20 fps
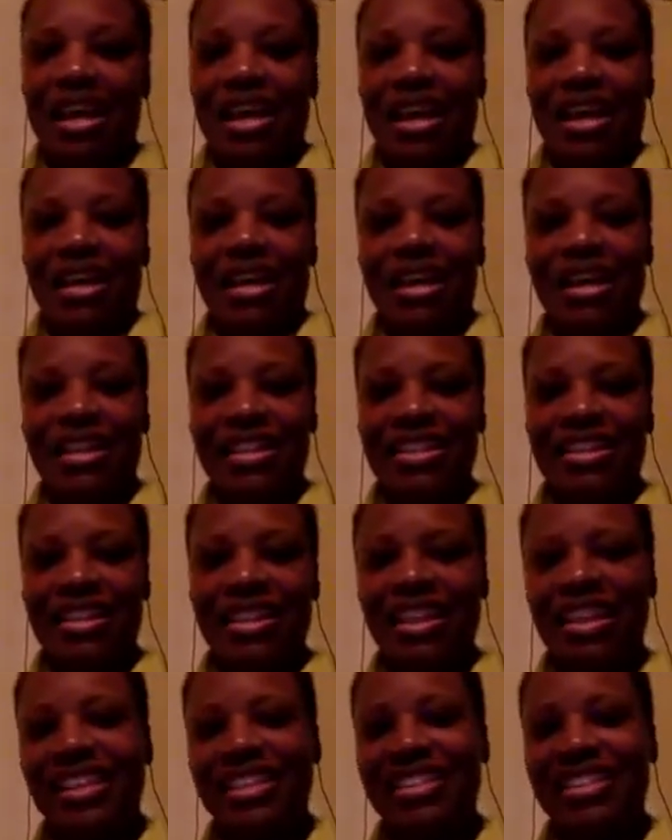
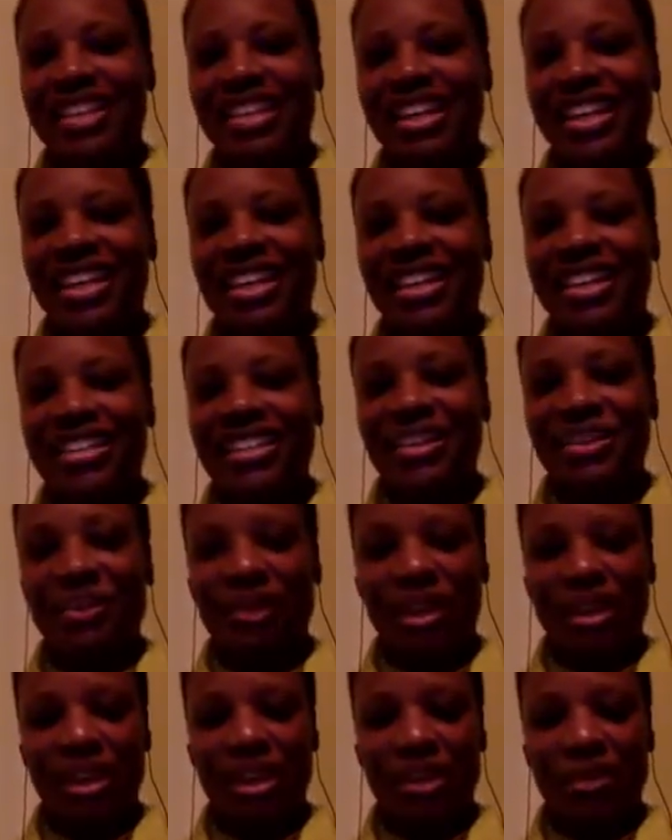1988,
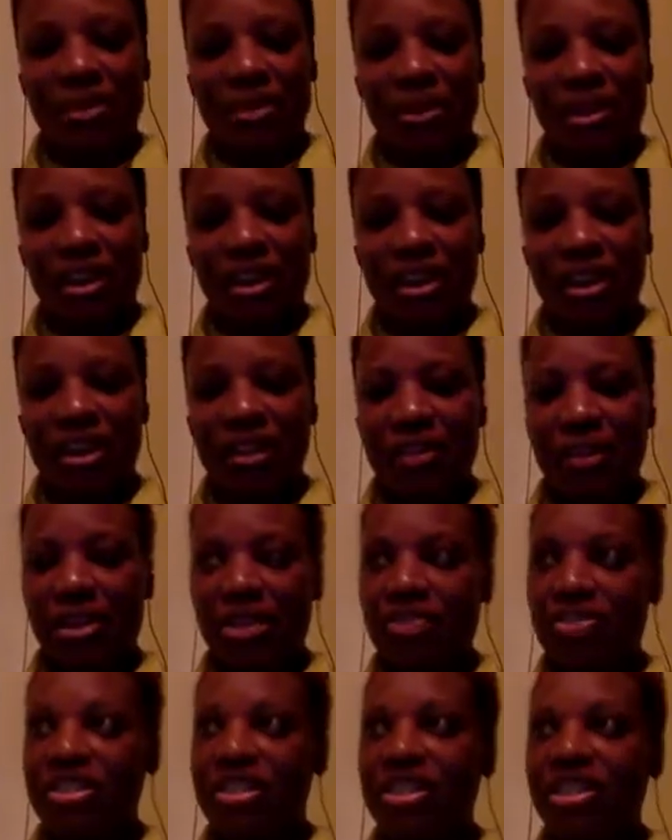when Gilbert came, and you
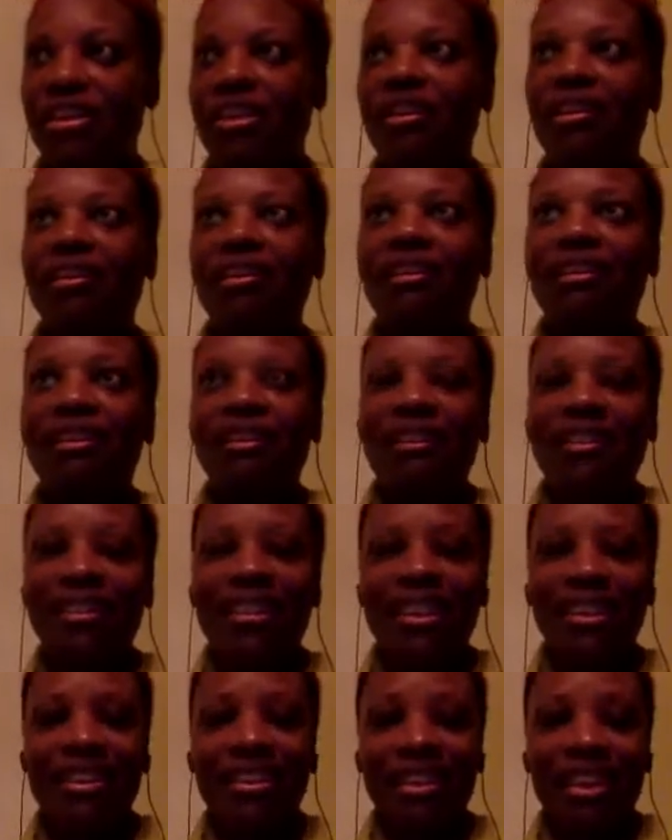see all
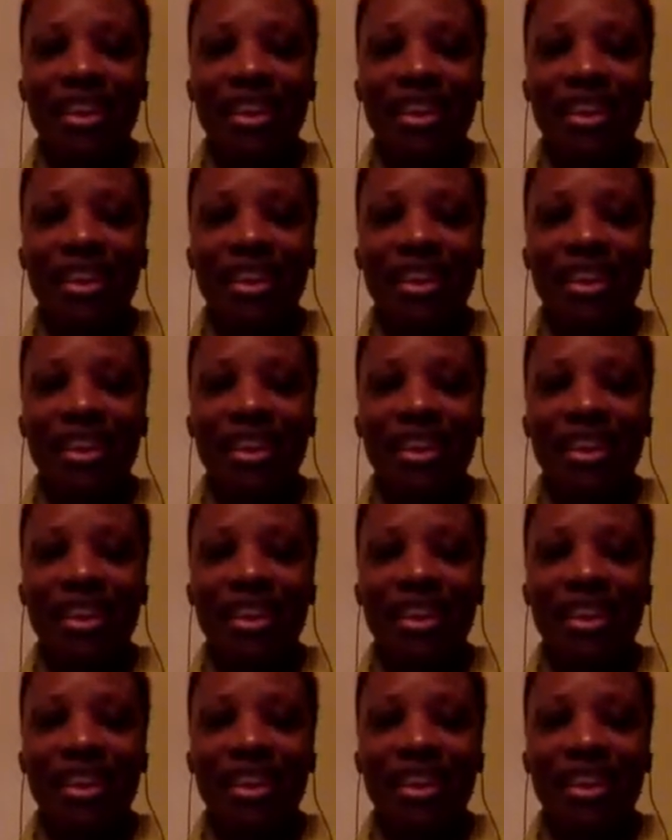the